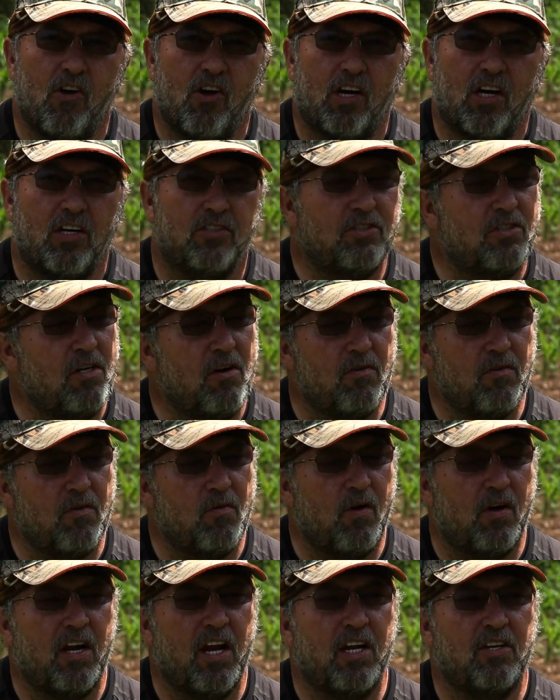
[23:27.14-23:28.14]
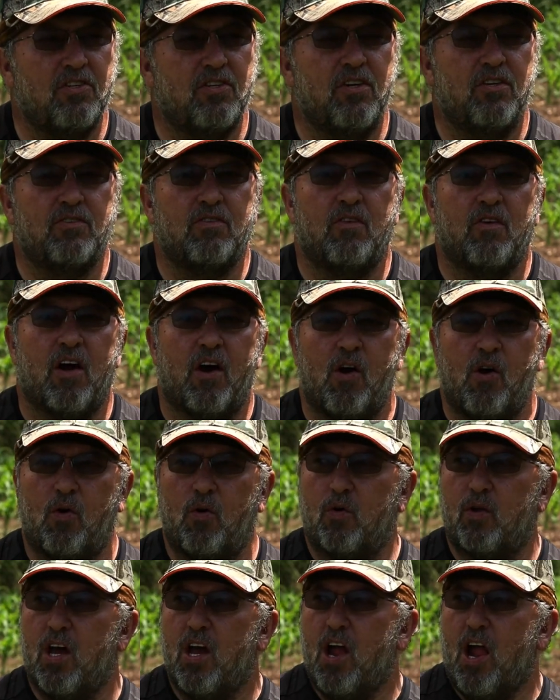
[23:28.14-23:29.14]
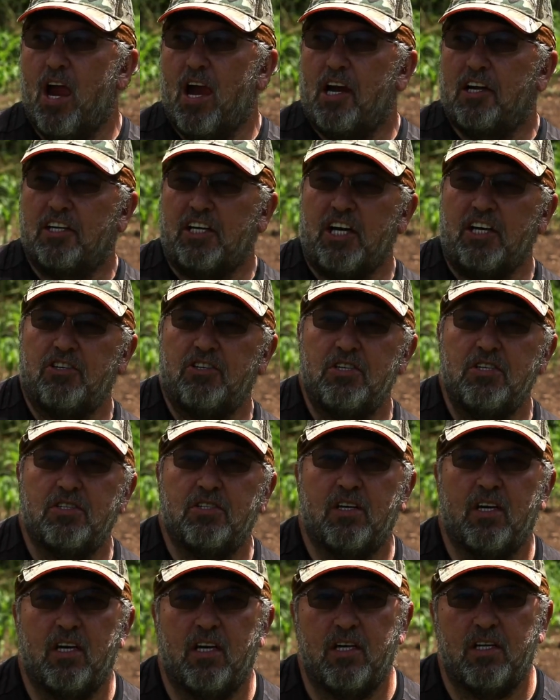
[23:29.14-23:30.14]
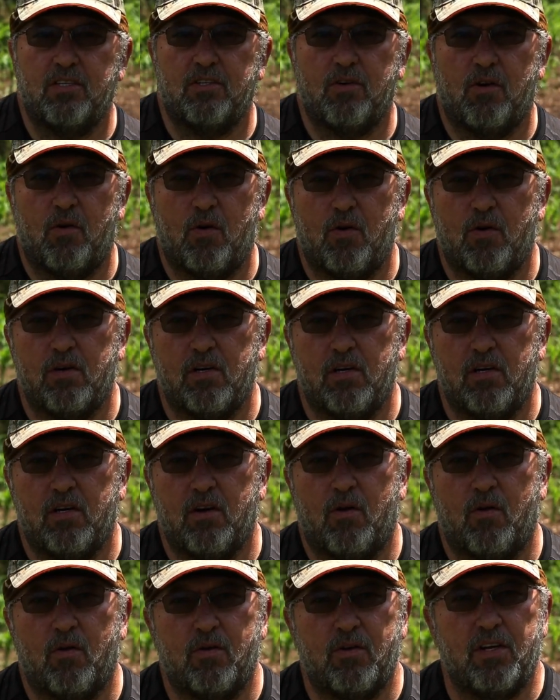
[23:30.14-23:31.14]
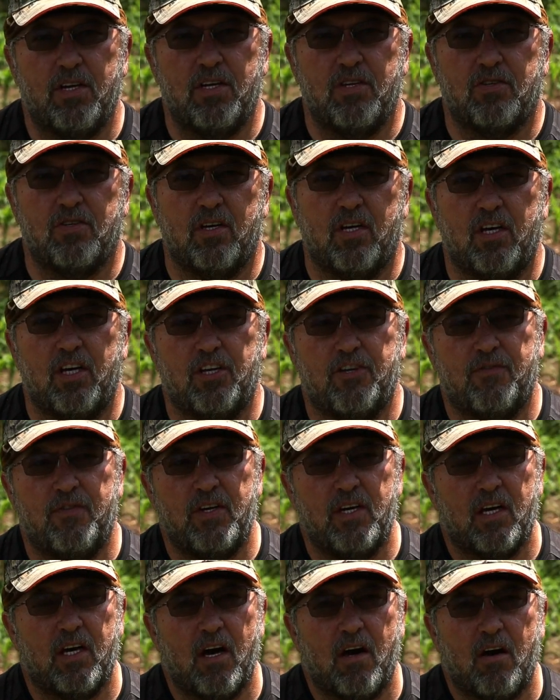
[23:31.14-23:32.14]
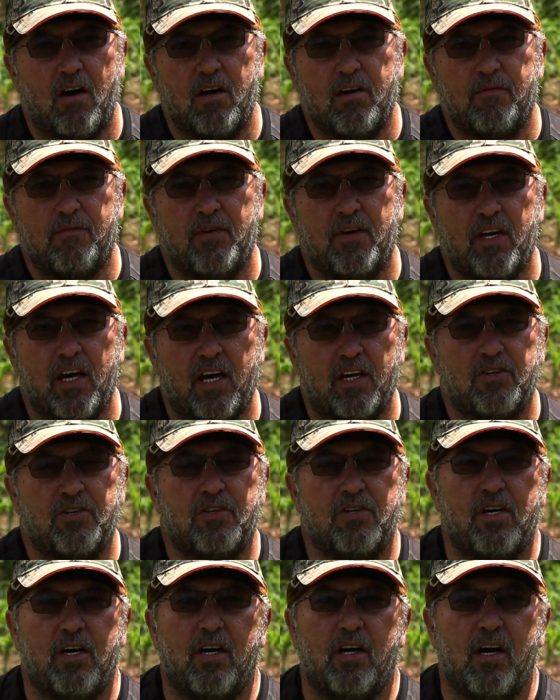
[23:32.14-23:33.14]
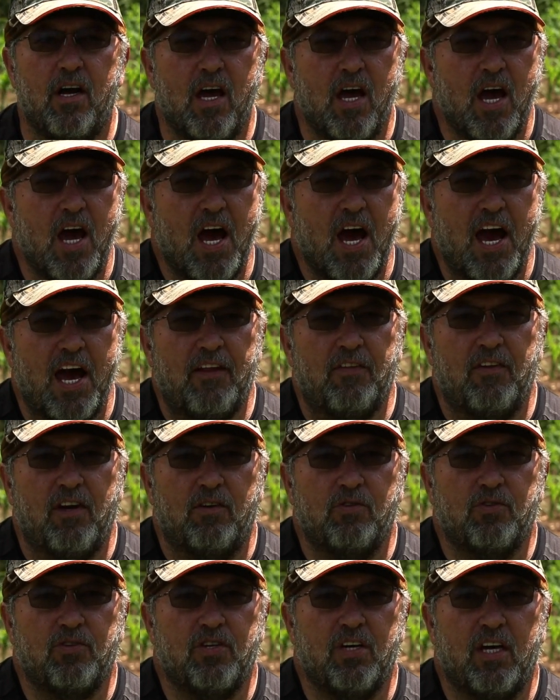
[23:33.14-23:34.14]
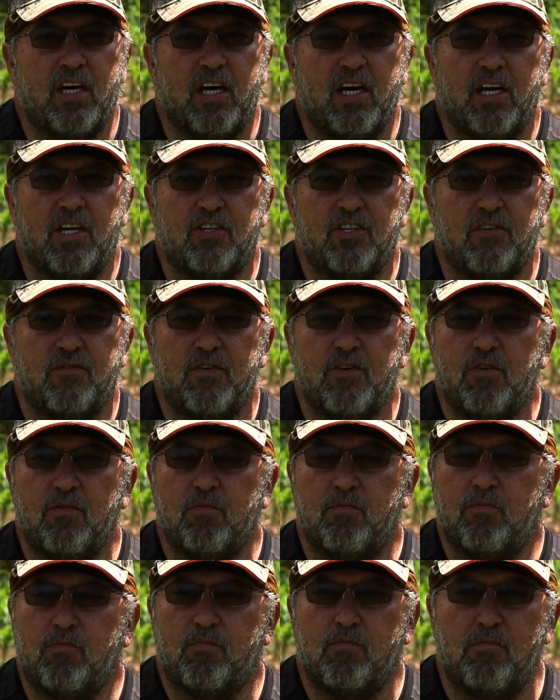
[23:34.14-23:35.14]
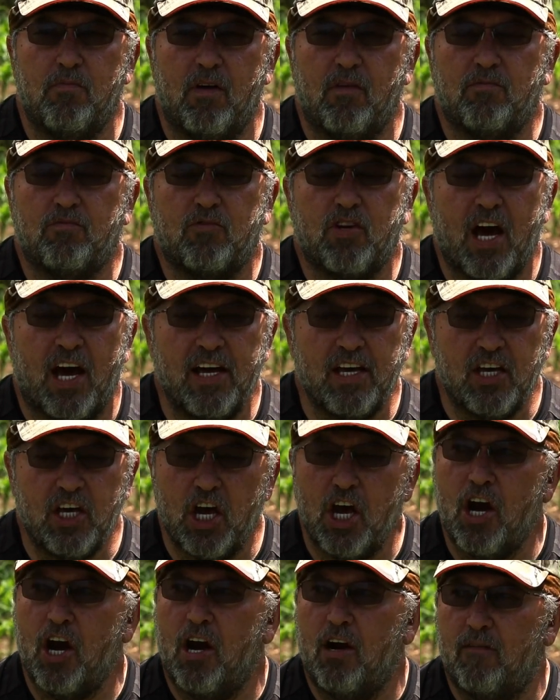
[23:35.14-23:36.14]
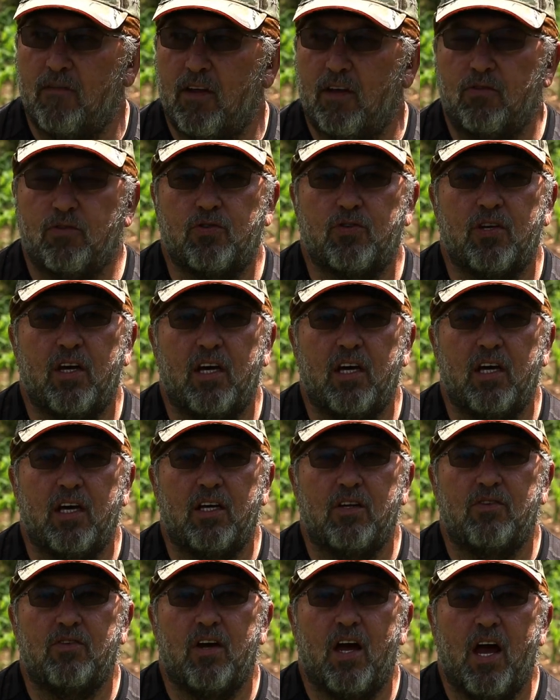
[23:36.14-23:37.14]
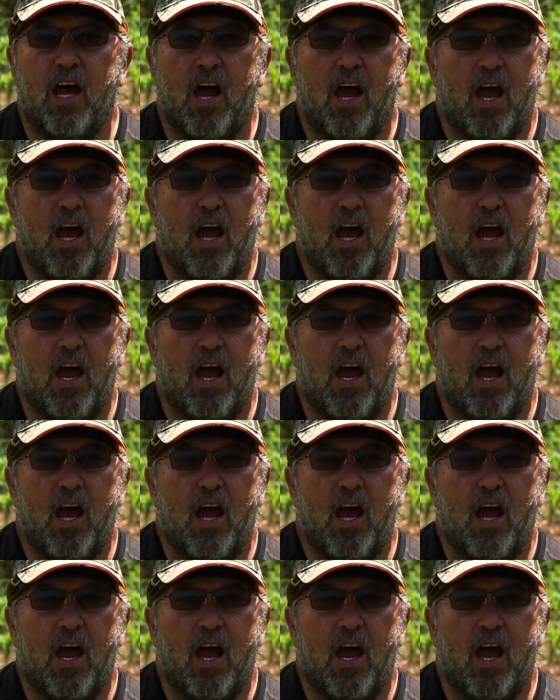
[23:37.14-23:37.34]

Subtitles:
because you don't know what next year is going to hold. Get your seeds ordered. Order your seeds for your garden for next year. And those seeds, if you take care of those seeds,